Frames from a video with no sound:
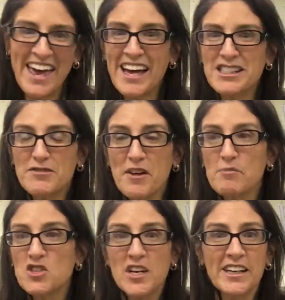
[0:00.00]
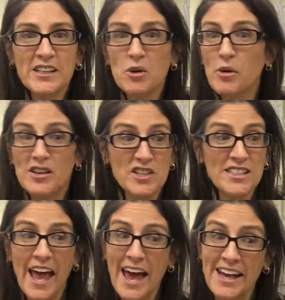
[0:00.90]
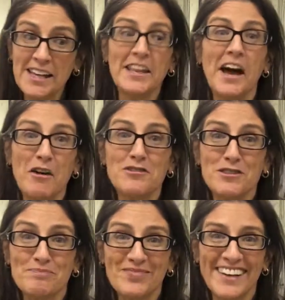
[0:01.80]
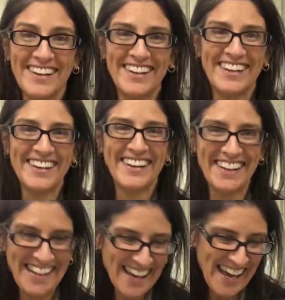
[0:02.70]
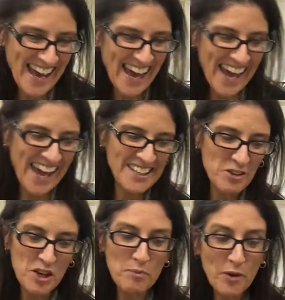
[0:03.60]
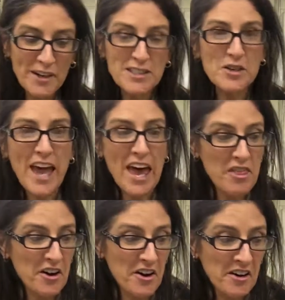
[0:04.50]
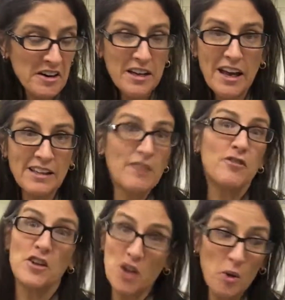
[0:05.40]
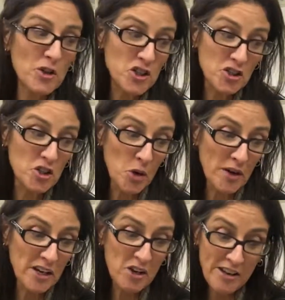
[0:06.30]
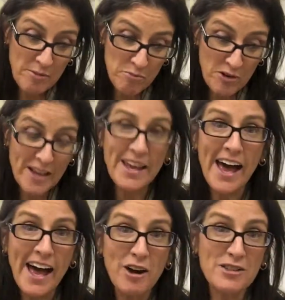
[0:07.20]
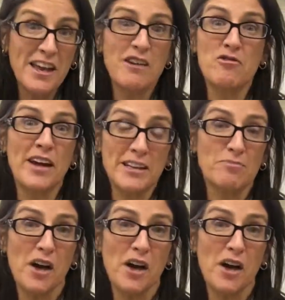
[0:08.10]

eggs from chicken who are just hanging out, and you put it together, and if you know what you're doing, you can bring out a great